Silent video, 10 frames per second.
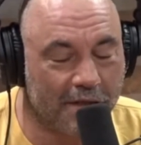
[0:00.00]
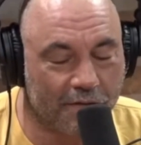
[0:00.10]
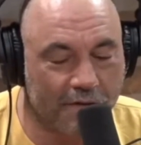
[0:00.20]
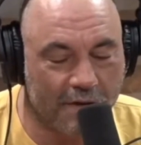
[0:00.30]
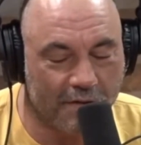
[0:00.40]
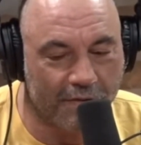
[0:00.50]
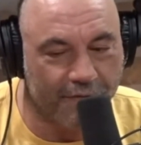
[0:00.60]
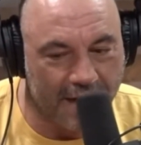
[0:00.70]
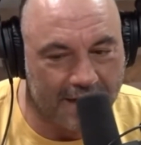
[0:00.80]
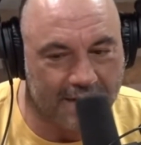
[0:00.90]
you're
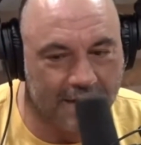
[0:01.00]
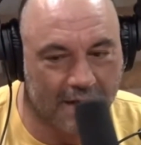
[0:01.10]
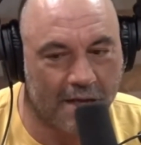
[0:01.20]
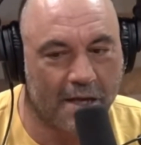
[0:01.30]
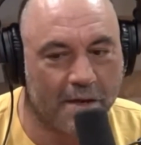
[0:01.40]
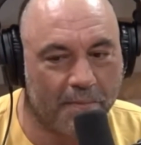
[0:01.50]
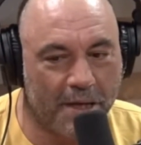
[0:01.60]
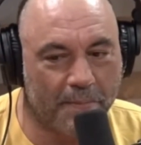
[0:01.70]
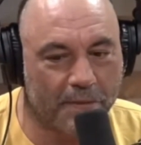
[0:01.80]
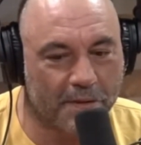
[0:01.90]
advancing
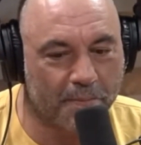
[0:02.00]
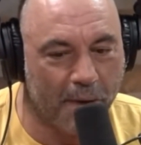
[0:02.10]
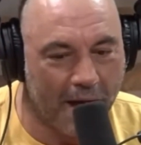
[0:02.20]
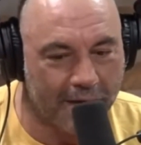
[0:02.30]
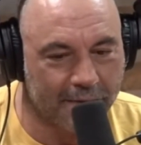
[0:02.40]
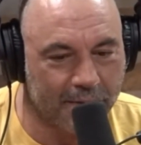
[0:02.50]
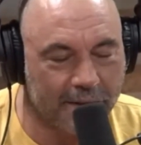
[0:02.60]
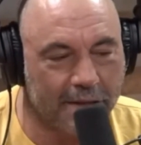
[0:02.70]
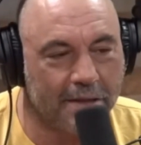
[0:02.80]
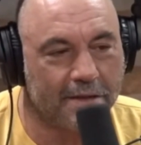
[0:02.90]
people's
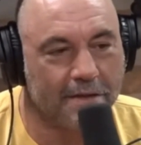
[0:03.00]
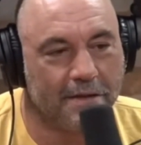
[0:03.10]
possibilities.